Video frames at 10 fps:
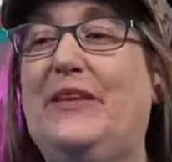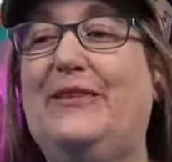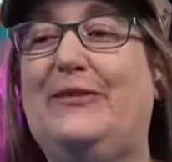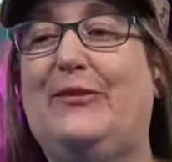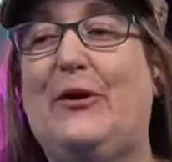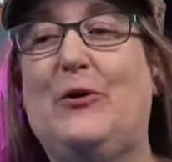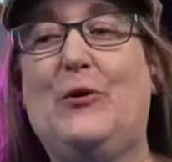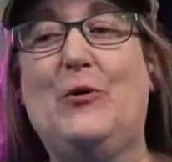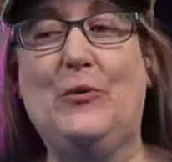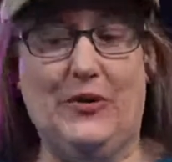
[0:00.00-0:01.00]

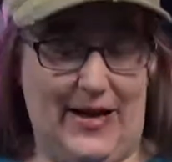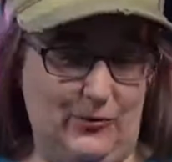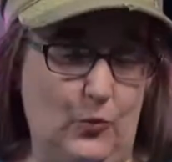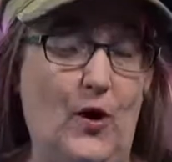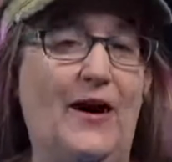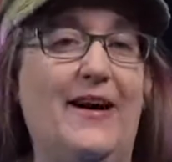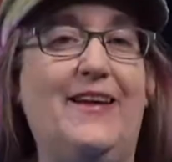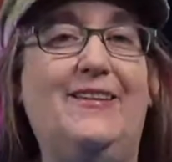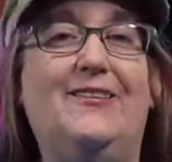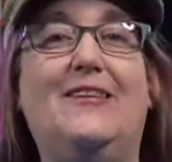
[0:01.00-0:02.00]
So that's
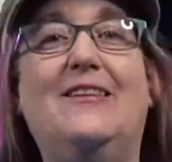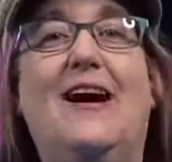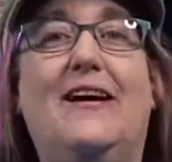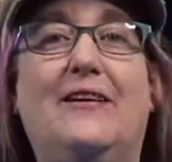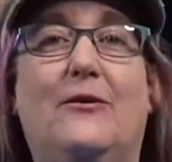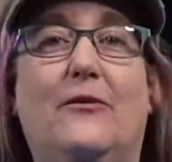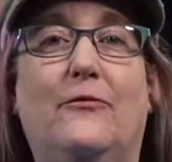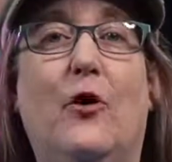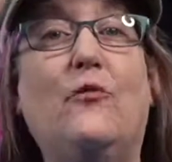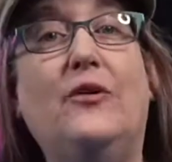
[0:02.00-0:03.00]
why there's a lot
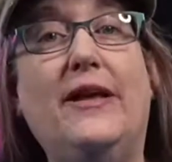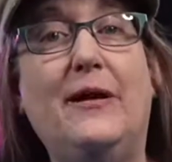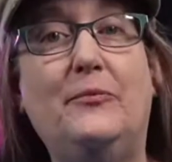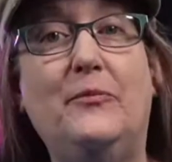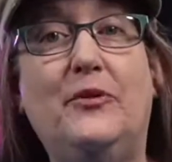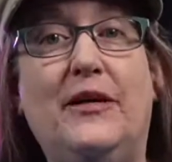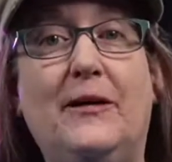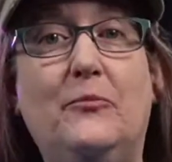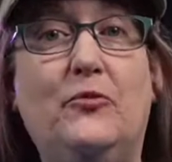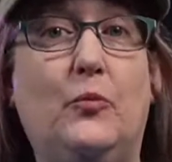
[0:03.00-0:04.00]
of overlap
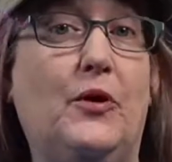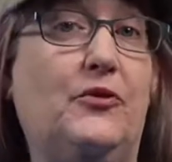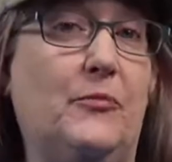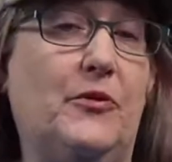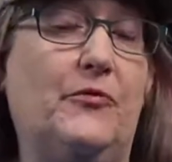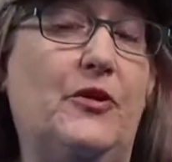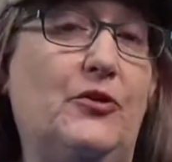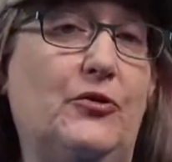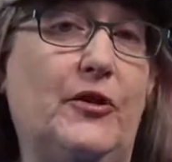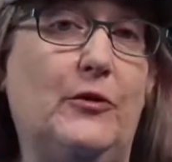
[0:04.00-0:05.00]
sometimes with some of the
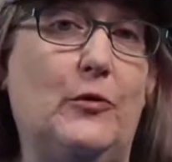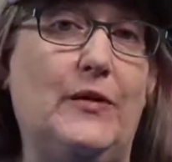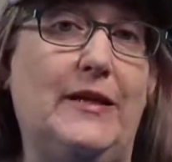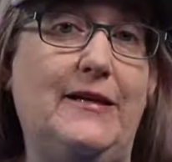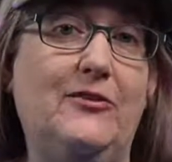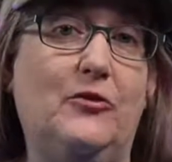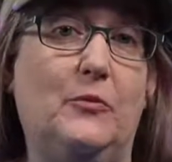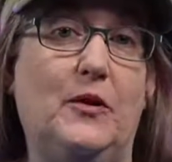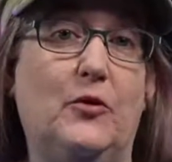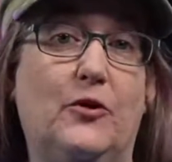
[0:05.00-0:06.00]
features that are released,
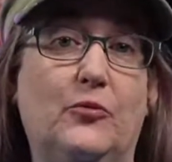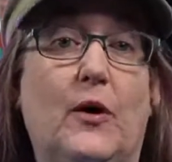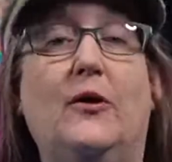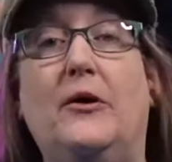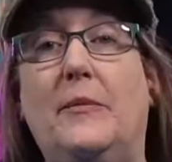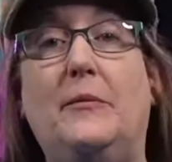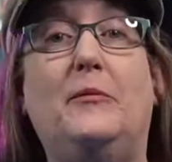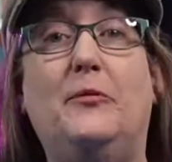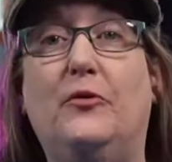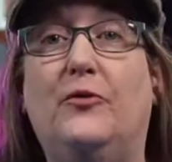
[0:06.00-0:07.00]
because while it may
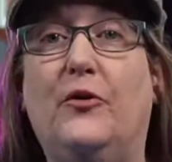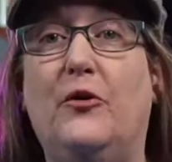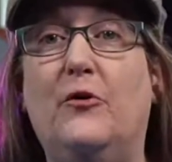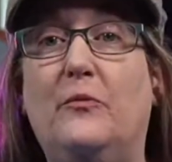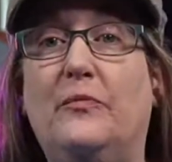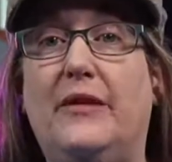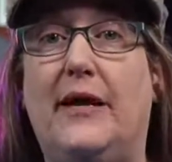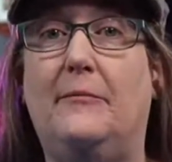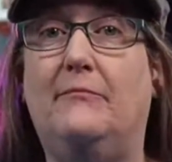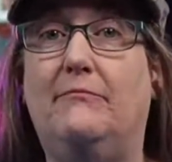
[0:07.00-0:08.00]
be built for Chrome,
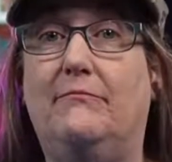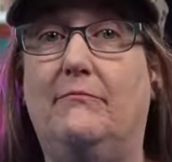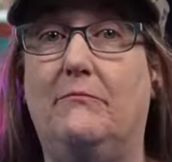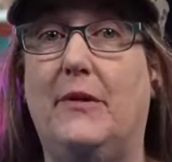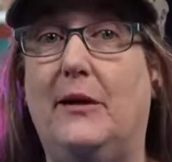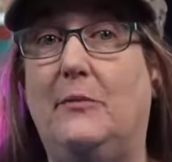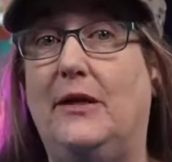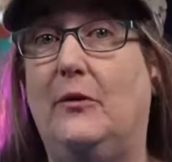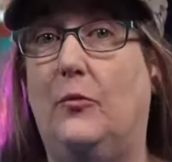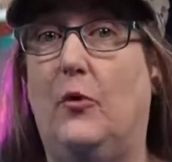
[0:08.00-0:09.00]
that may
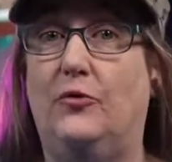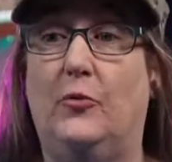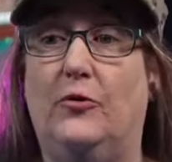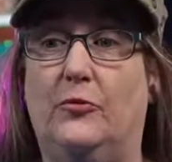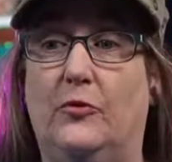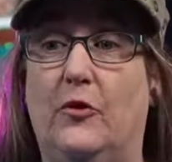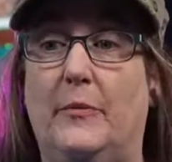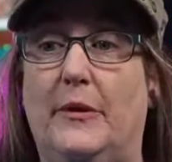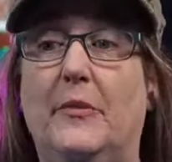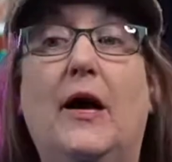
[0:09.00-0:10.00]
mean it also works with
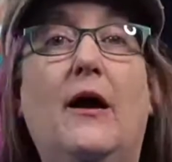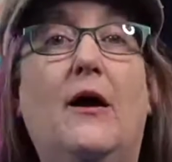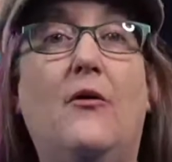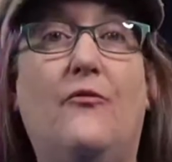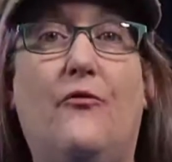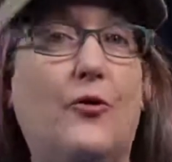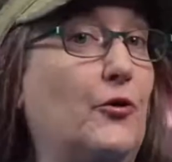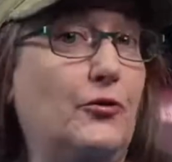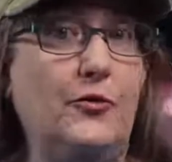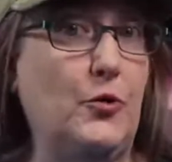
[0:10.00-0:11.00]
Chromium. For
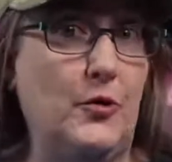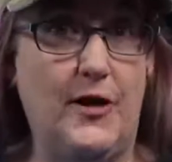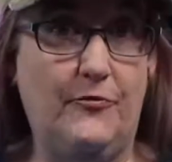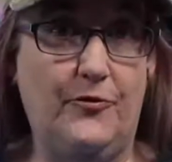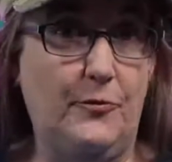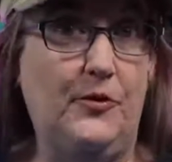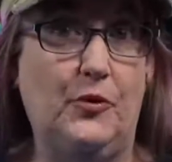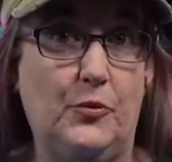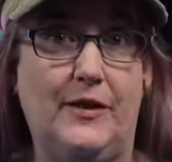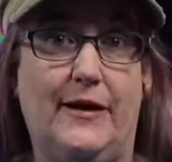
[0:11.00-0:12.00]
those of you who are not
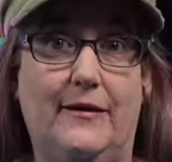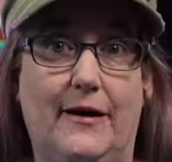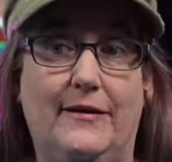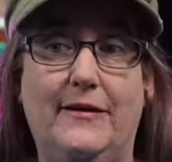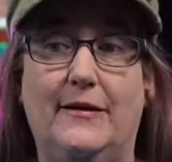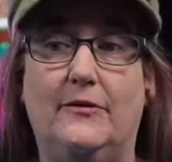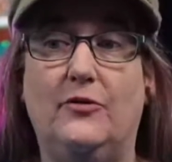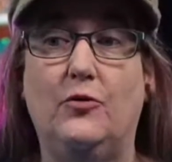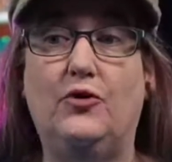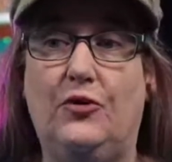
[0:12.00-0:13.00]
familiar with that idea,
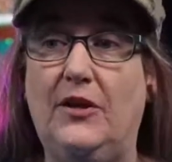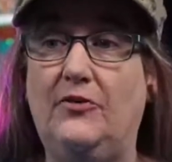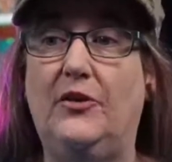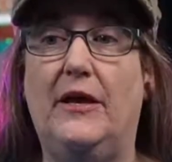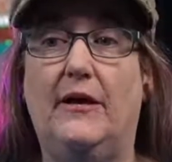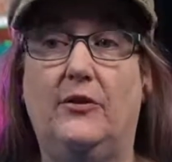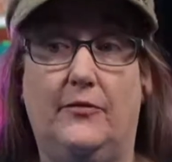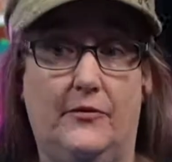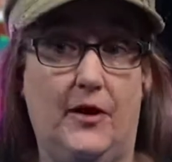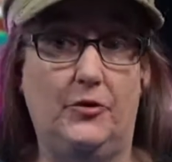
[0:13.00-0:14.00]
so things like the
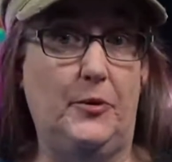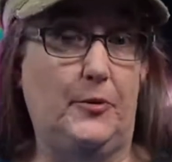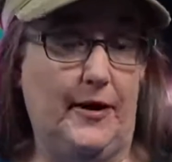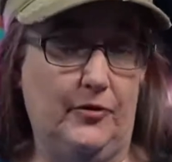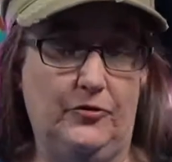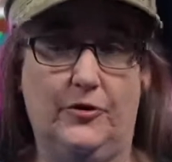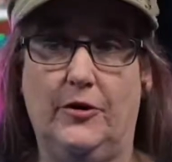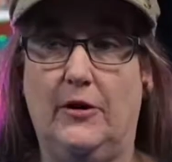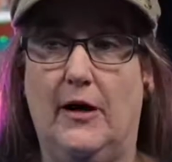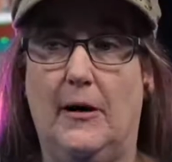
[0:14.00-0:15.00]
Vivaldi browser,